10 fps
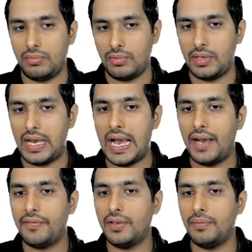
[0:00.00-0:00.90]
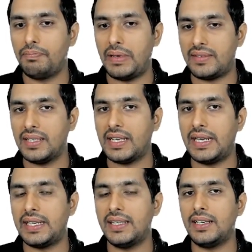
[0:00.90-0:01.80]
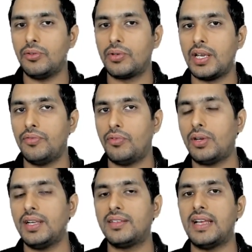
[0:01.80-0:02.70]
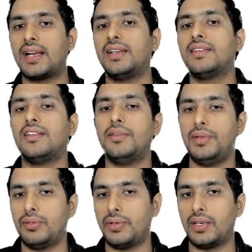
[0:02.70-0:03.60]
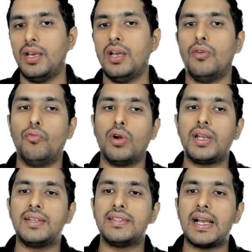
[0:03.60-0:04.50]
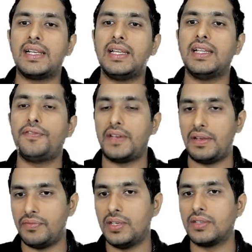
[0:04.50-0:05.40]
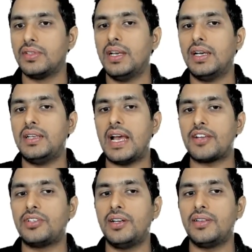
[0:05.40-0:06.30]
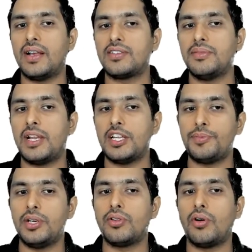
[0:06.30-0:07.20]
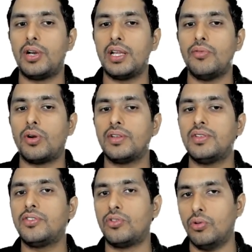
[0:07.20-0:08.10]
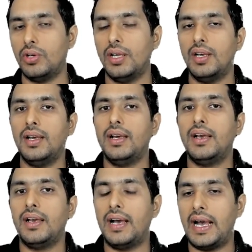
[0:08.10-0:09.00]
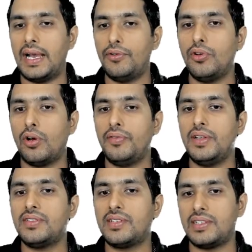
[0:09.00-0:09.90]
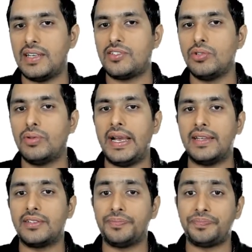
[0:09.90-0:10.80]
have a basic idea that okay, what exactly is government doing, what exactly are the frameworks, National Disaster Management Authority, what is its role. I would always suggest you guys